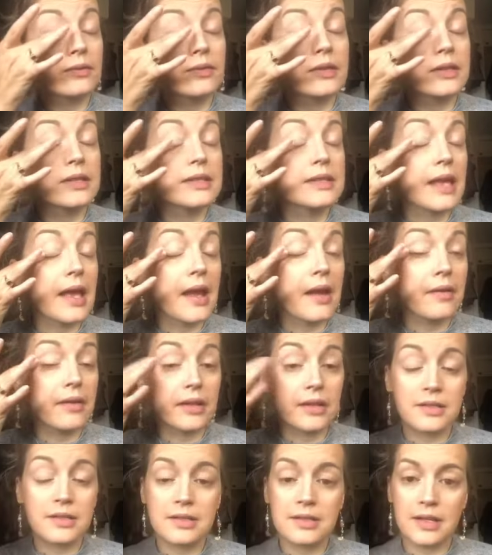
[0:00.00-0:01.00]
this
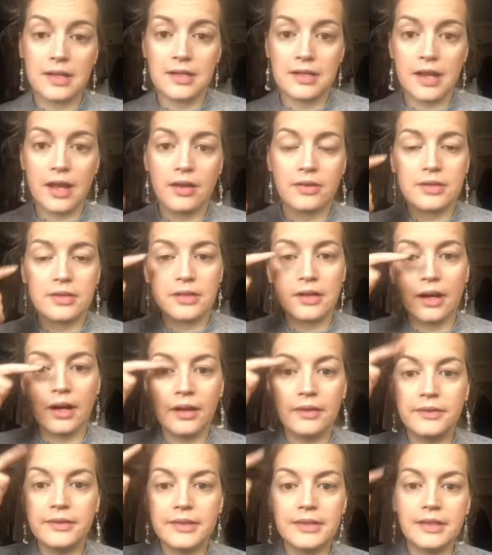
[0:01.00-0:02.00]
area stand out
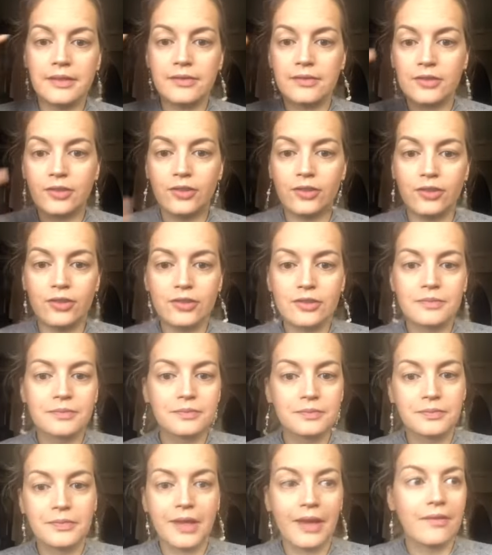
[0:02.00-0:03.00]
underneath the hood,
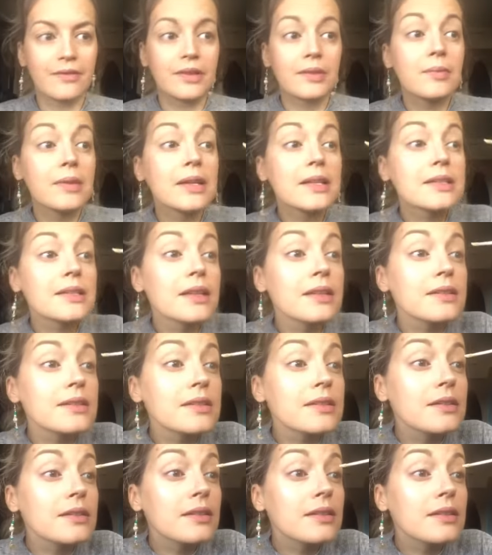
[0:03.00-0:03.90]
if that makes sense.